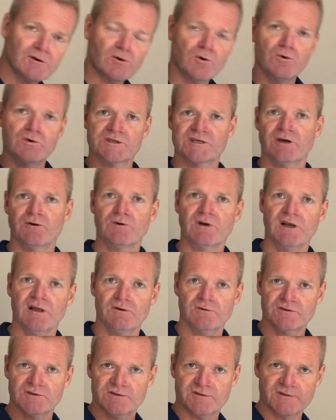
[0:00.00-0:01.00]
auto
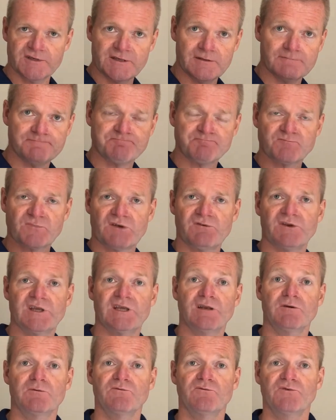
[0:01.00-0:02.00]
closers on it,
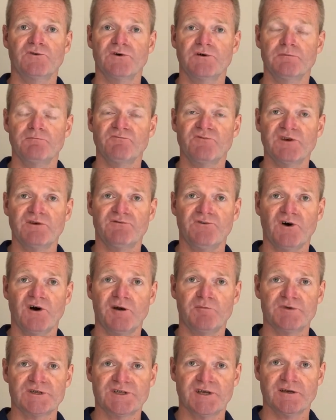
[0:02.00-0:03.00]
for your
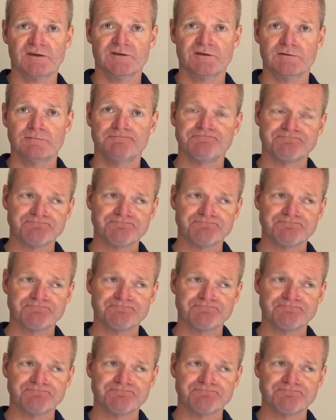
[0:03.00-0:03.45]
fire protection.